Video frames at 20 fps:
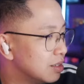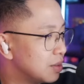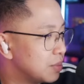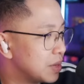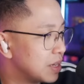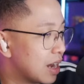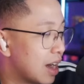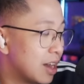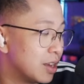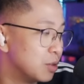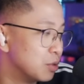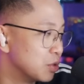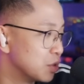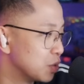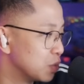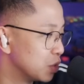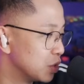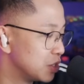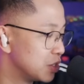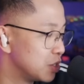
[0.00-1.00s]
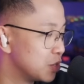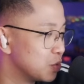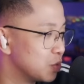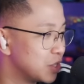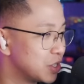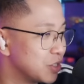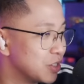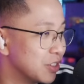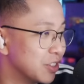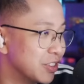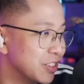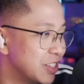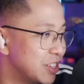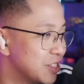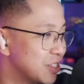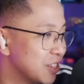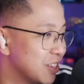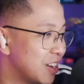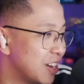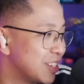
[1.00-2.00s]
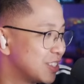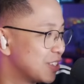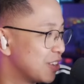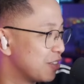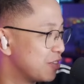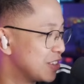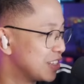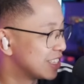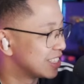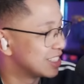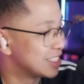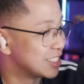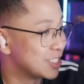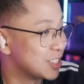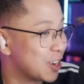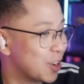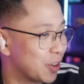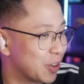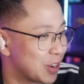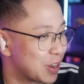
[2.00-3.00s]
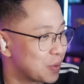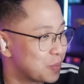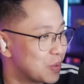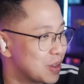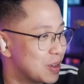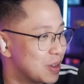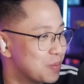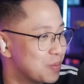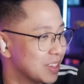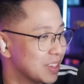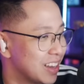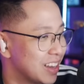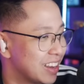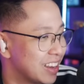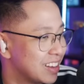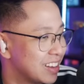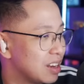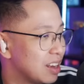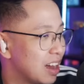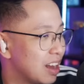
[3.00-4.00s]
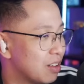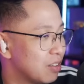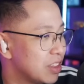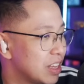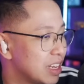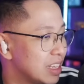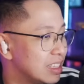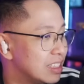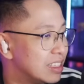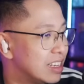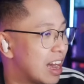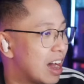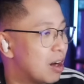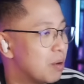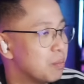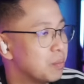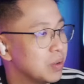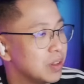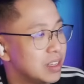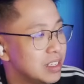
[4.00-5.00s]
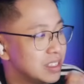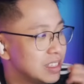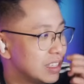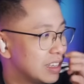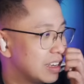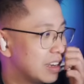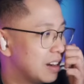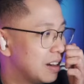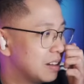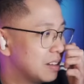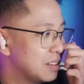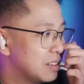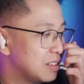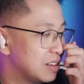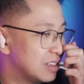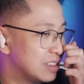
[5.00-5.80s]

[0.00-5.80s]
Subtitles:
I mean, I use the word situational niche a lot, so I feel like this is targeting me, but like, I don't think it downplays the character.